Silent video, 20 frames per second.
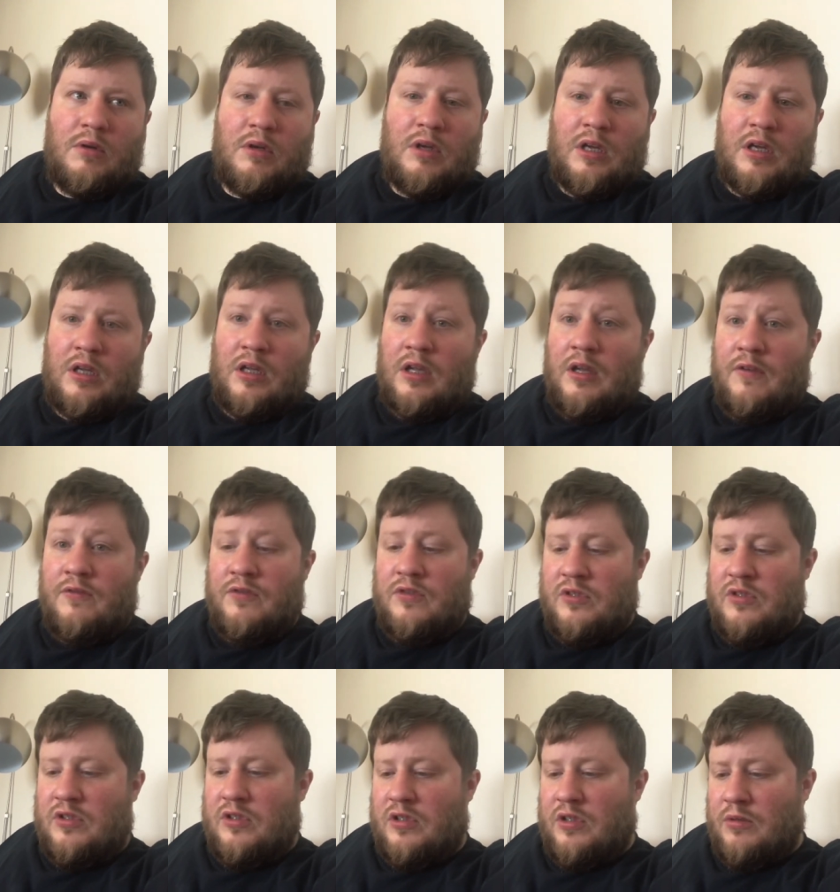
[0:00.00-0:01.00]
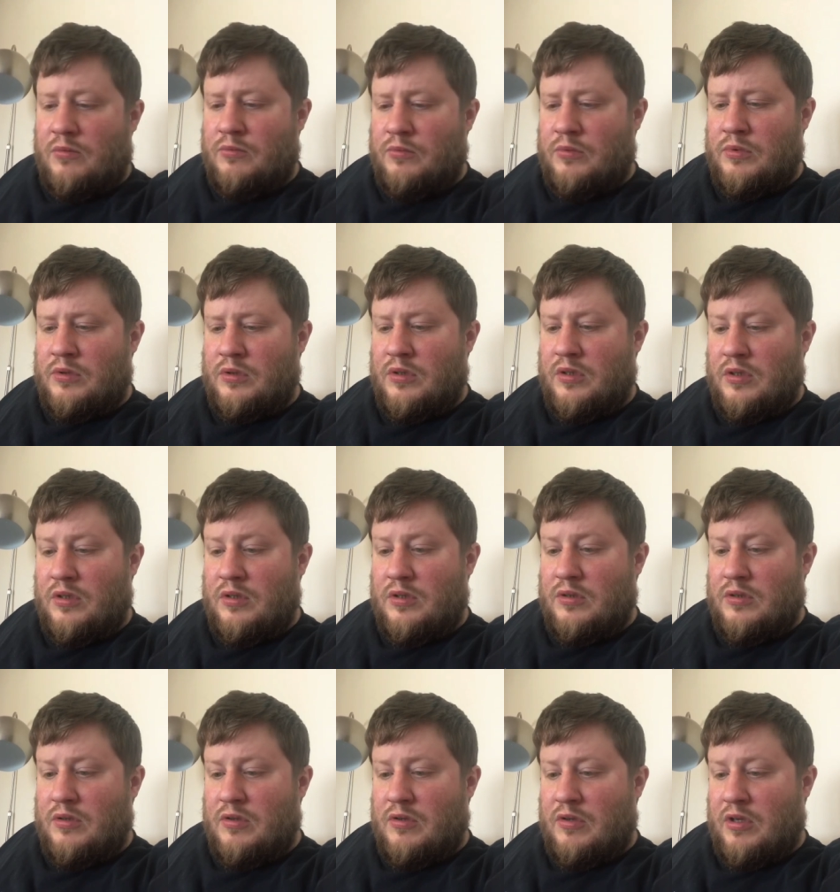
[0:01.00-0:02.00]
It gives us someone
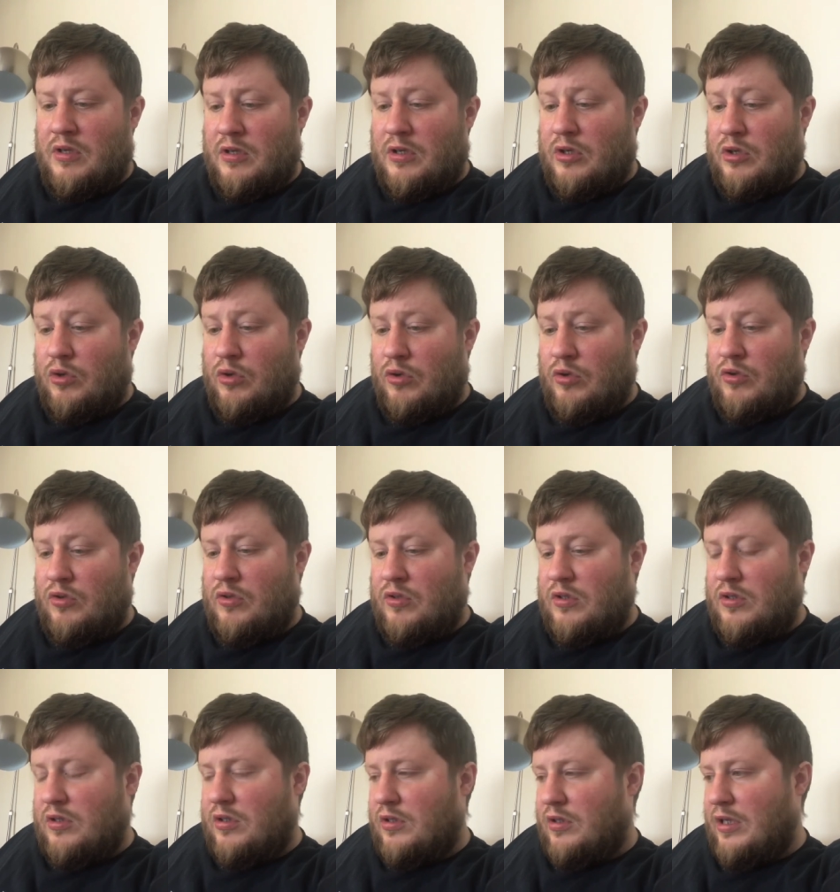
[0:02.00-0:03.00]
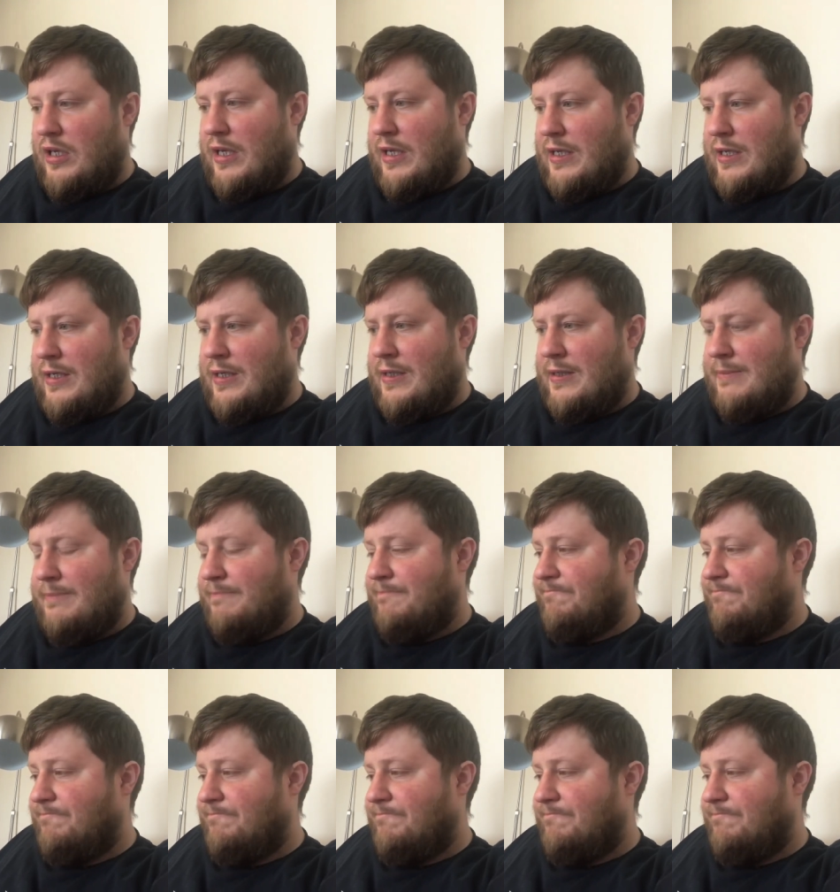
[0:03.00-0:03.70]
that could, uh,